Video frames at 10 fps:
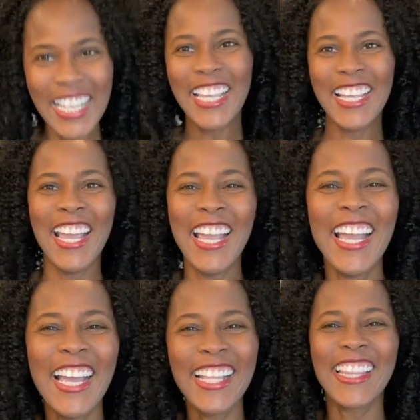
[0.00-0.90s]

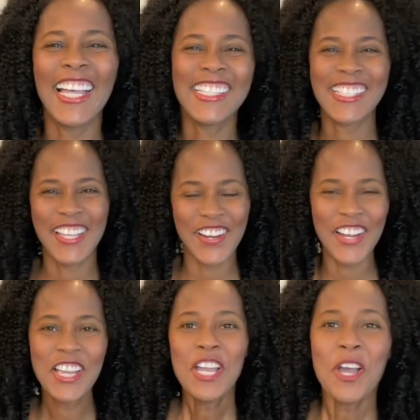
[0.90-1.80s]
That's their
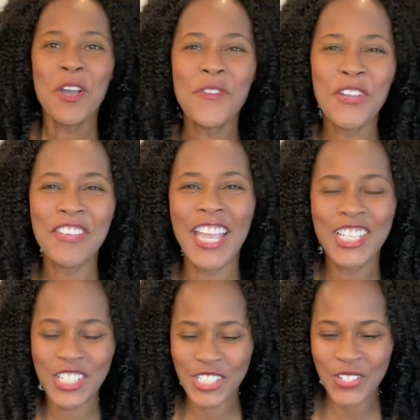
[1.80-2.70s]

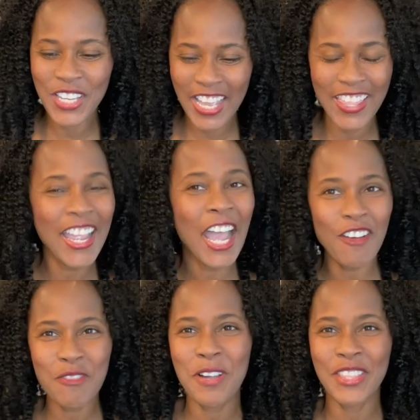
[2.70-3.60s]
abbreviation. So yeah, they
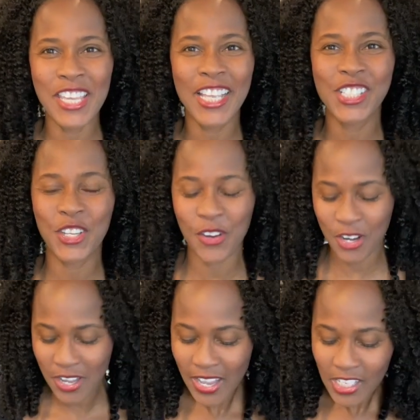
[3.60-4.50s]
have them on the
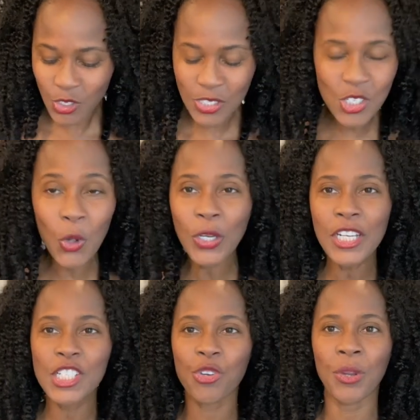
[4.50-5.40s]
exterior. So it's
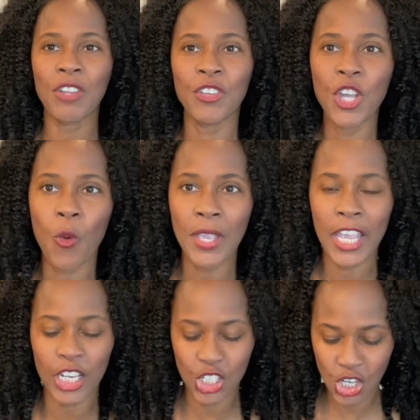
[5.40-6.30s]
totally discreet if you're going
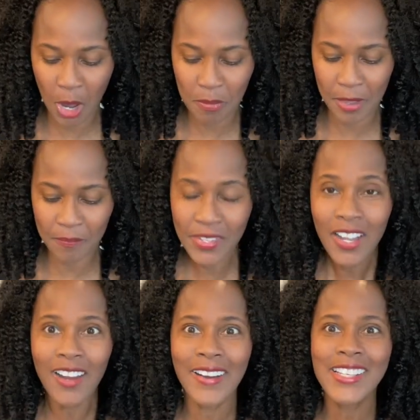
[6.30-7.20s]
in and shopping.
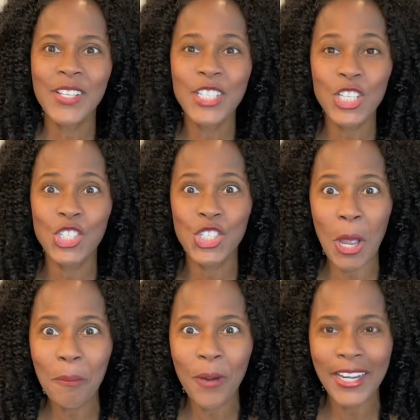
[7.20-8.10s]
All right, so let's just
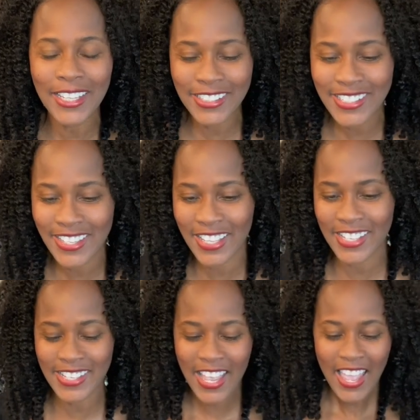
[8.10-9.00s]
jump right into
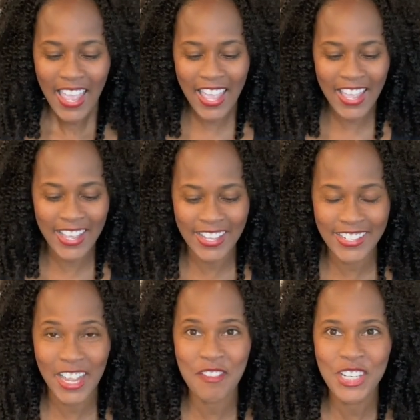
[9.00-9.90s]
this
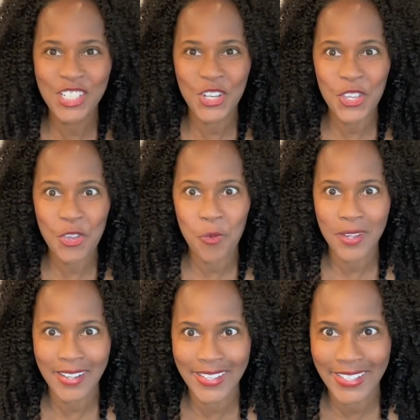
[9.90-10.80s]
and I'm gonna show you
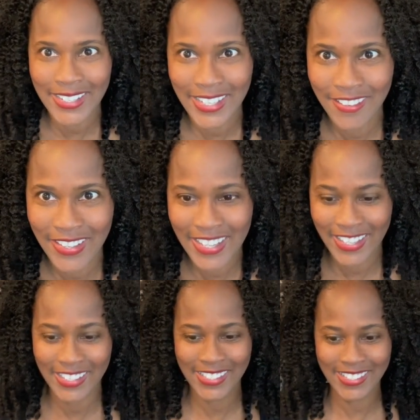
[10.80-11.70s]
what I have
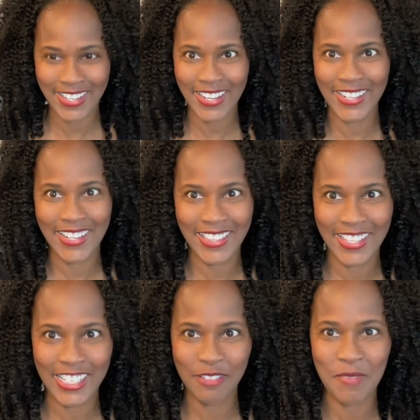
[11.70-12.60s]
inside this